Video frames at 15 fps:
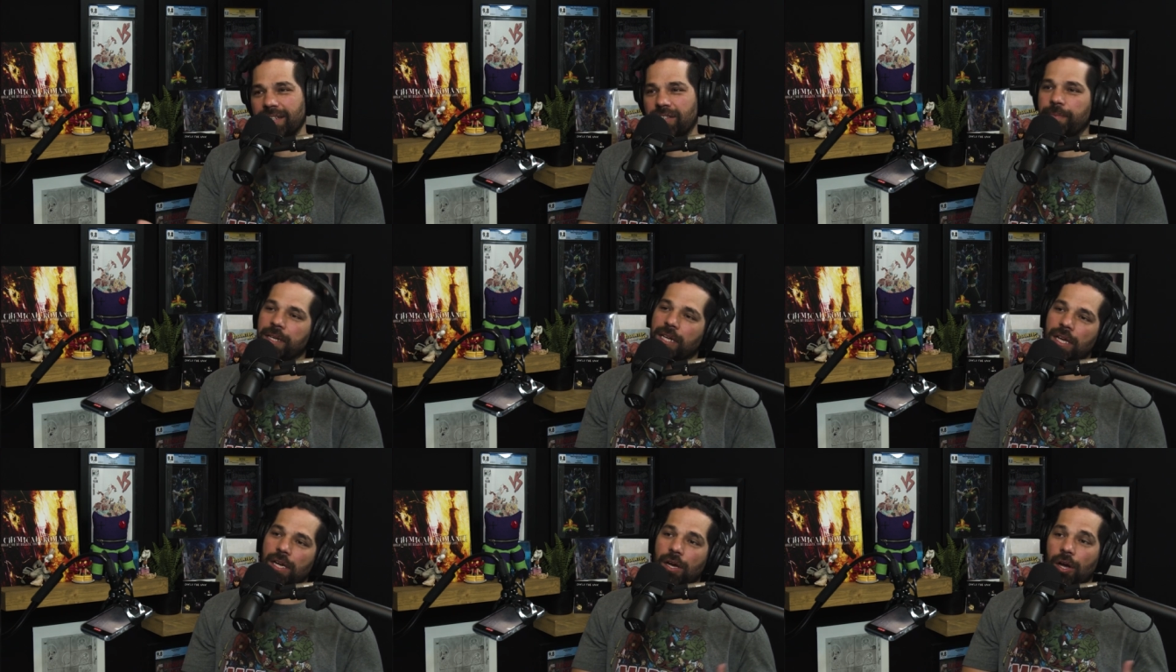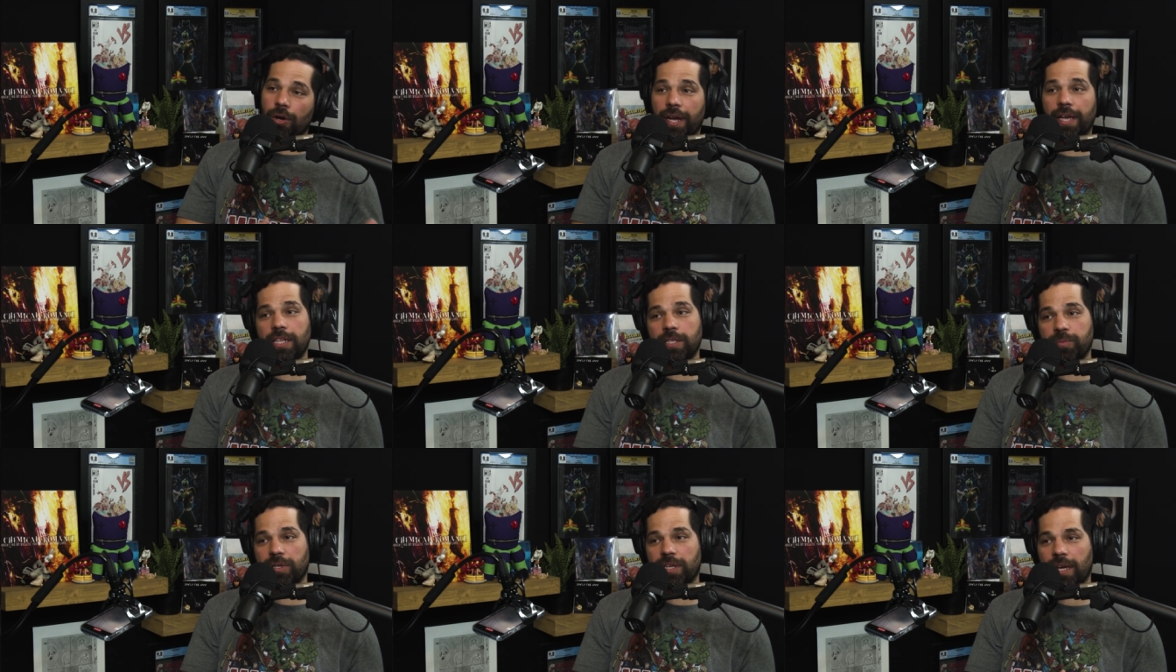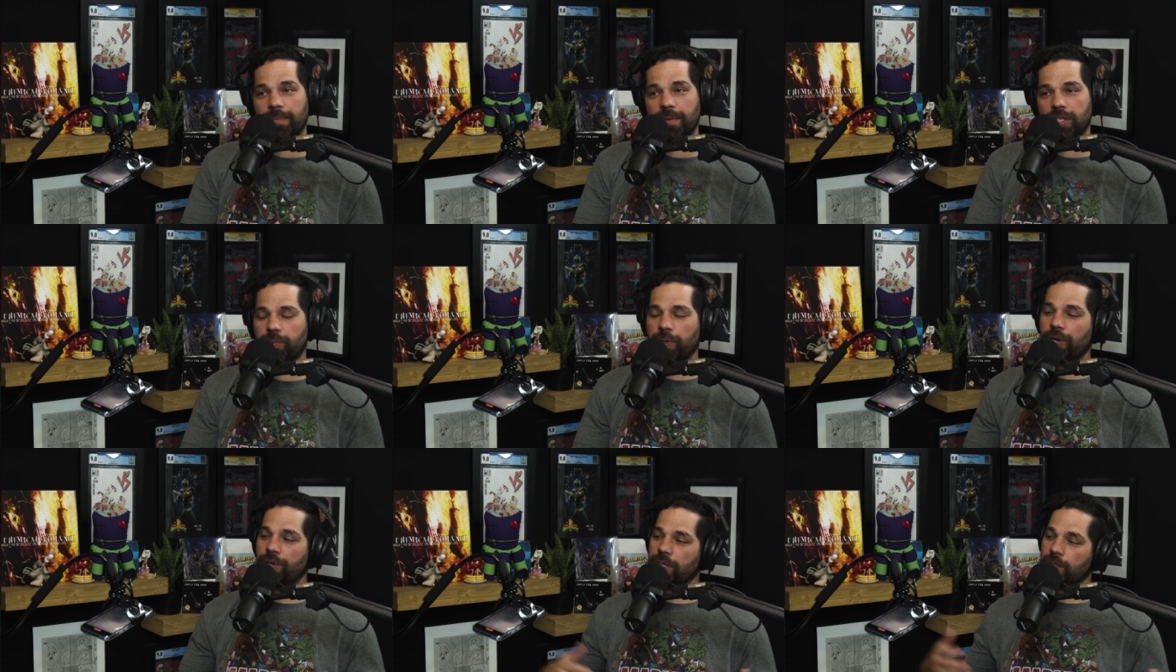So I'm like, okay, this book came this way
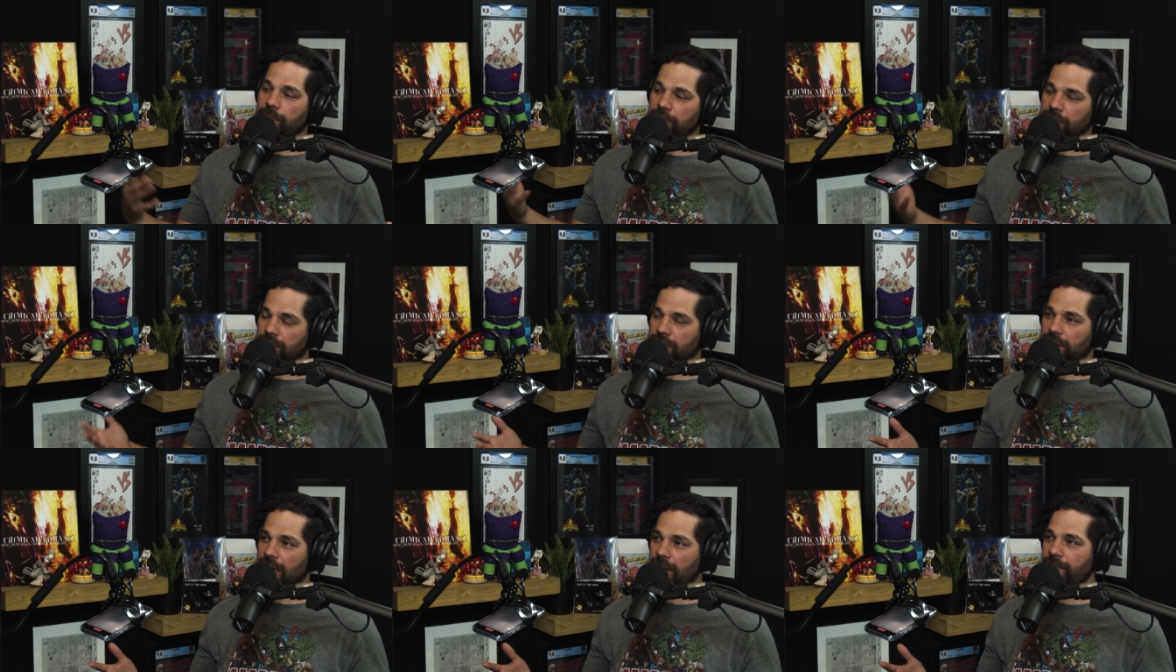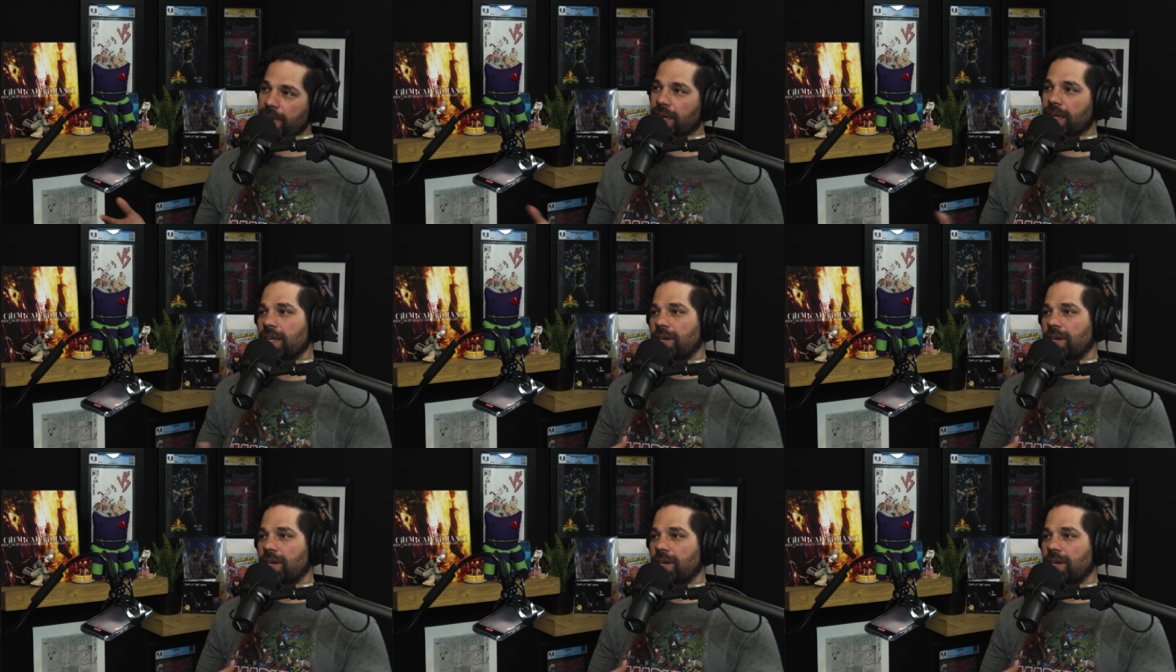or these books are coming.